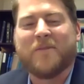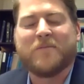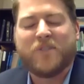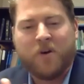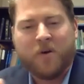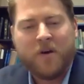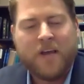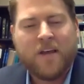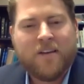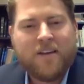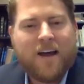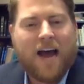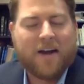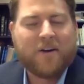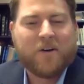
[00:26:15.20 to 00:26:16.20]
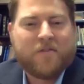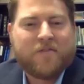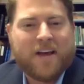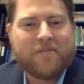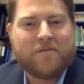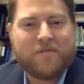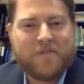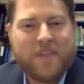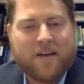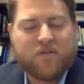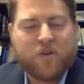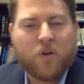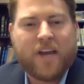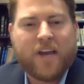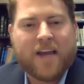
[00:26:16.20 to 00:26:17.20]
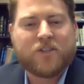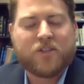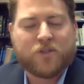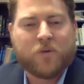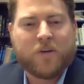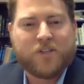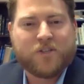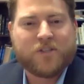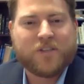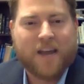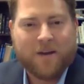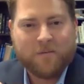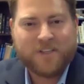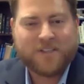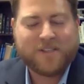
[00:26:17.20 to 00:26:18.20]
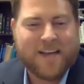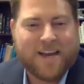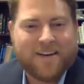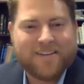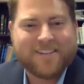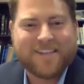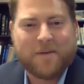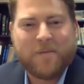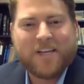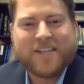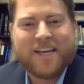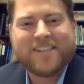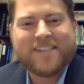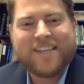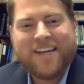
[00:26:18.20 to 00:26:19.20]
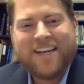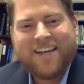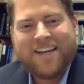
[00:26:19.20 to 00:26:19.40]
So I don't know if that fully answers what you're saying, but does that make sense?